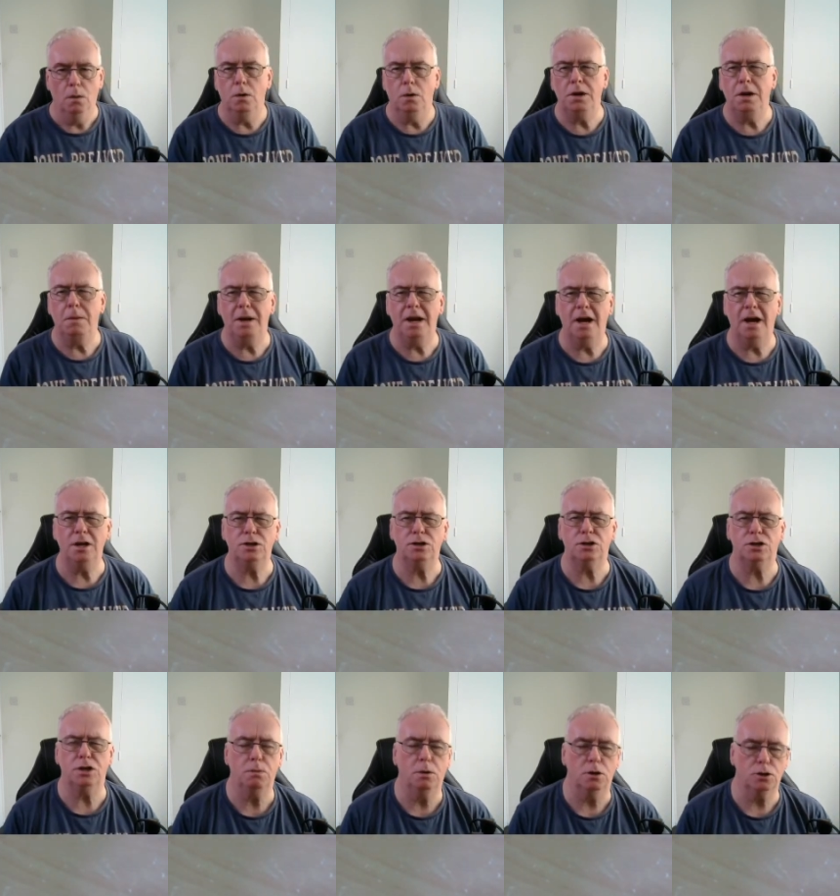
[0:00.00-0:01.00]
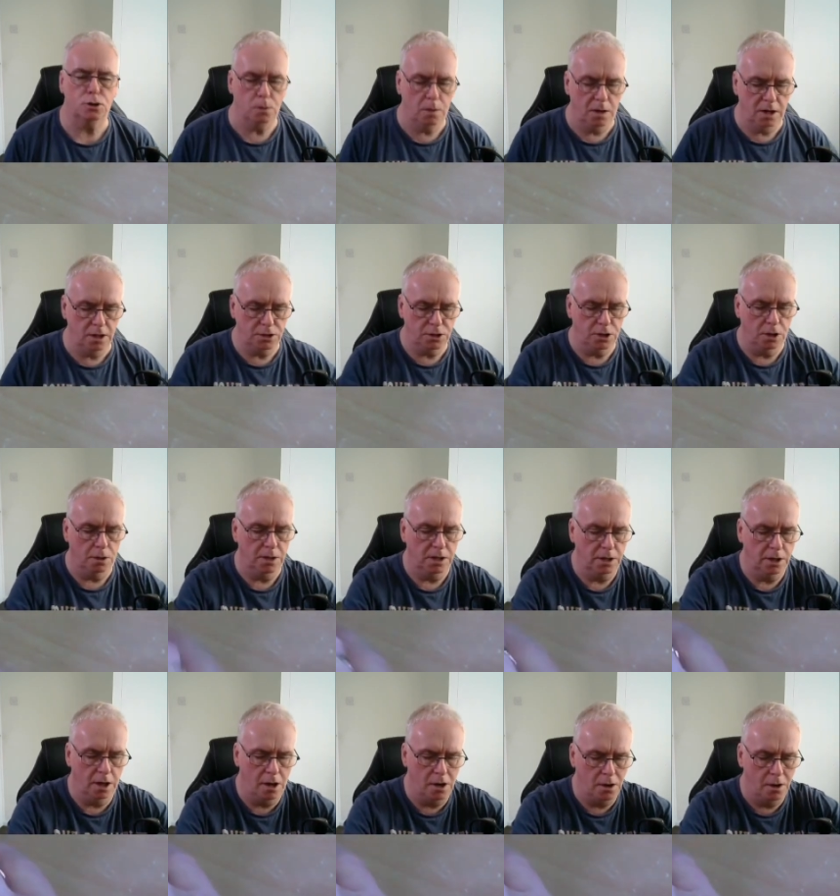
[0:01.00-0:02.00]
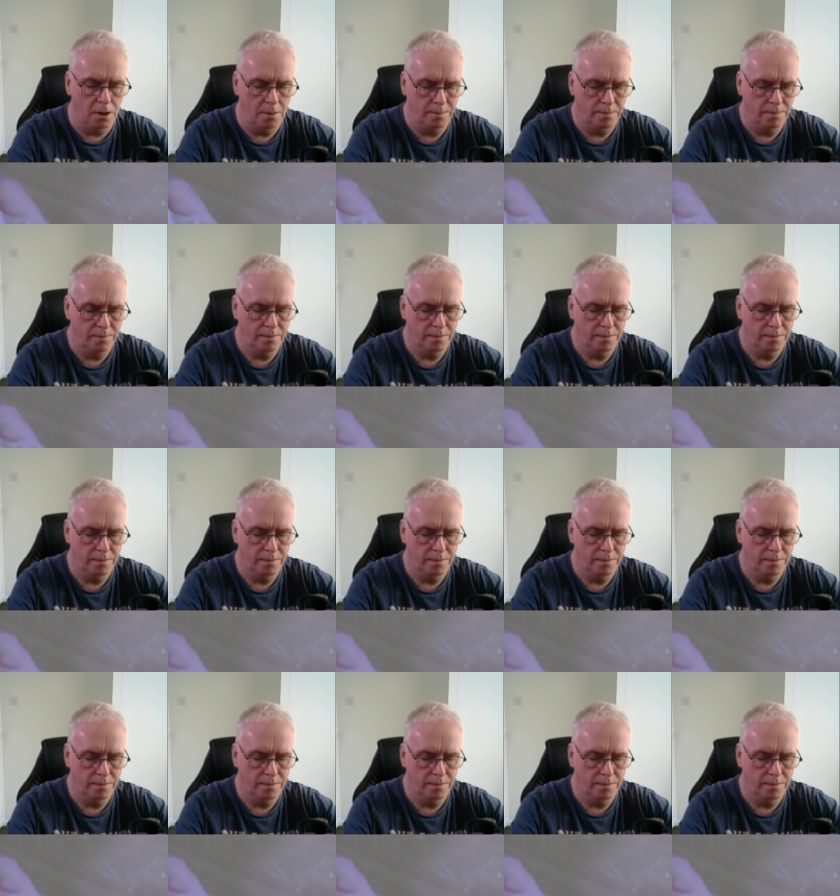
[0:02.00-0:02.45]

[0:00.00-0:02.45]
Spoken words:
Wouldn't it be nice to see what's really going on?